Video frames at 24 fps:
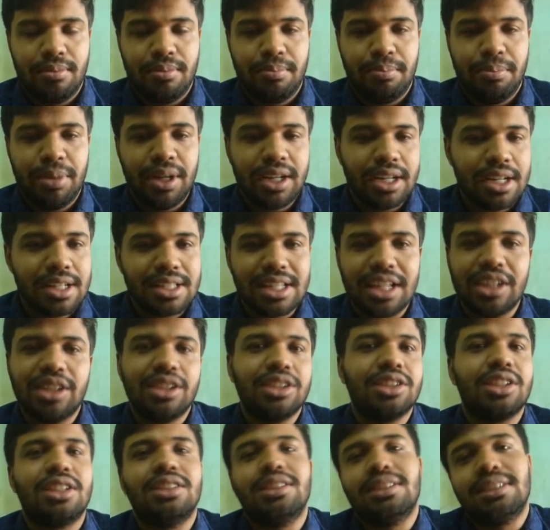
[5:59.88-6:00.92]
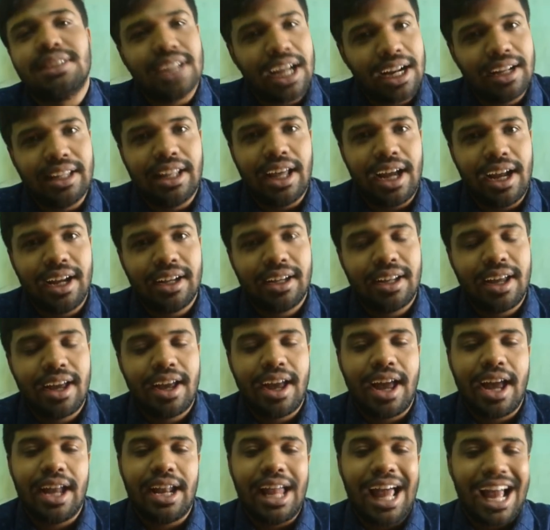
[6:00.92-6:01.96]
because I didn't understand that.
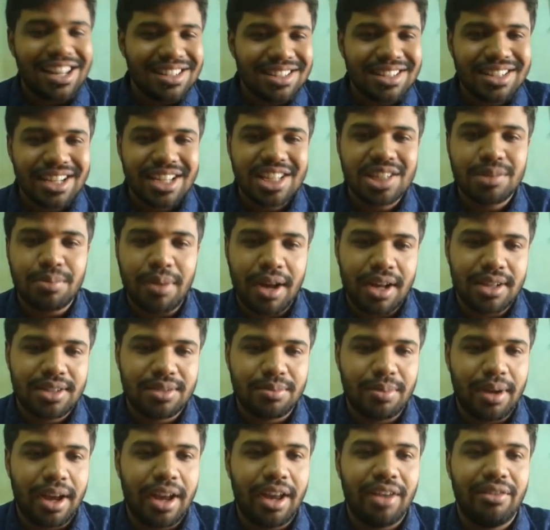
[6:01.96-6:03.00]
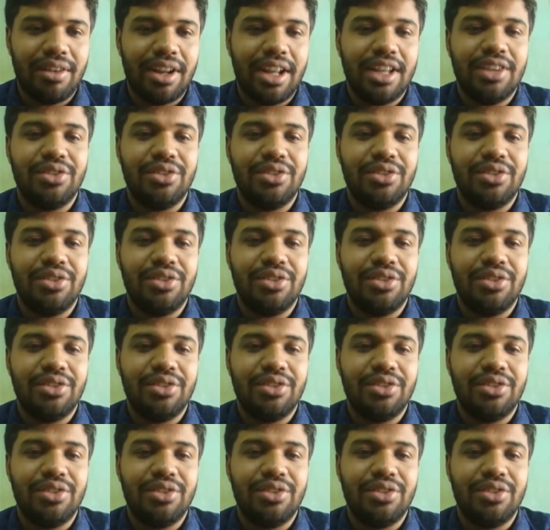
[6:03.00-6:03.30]
And as the days passed by, when I